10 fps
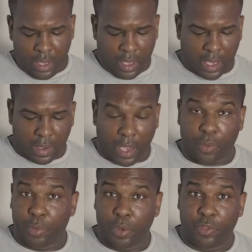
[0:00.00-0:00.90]
I
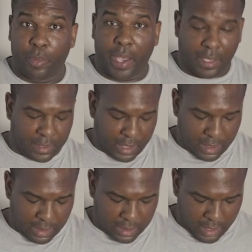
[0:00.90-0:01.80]
removed the
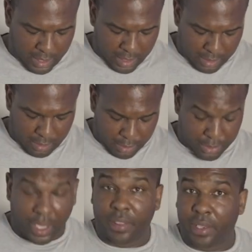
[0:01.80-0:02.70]
magazines, and
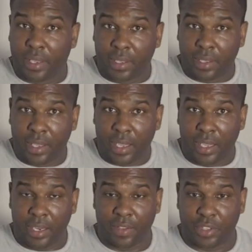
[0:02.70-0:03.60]
there's nothing in
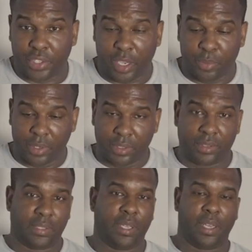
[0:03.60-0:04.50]
any of the
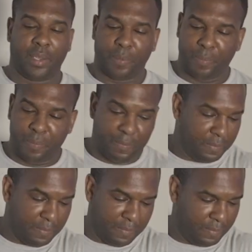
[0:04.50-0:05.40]
chambers.
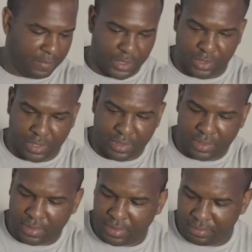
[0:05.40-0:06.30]
It's
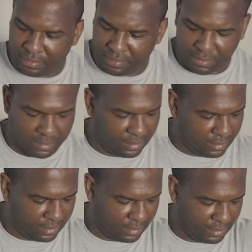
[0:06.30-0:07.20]
just
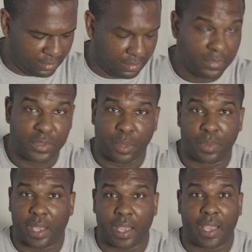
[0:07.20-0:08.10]

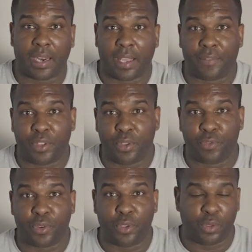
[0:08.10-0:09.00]
something I kind of have to do
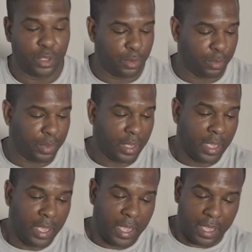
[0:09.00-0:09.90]
for YouTube.
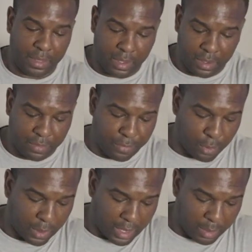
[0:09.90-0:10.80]
And then
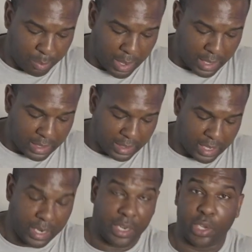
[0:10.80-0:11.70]
for a pocket
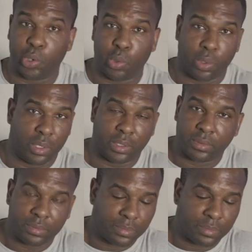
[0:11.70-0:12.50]
carry, or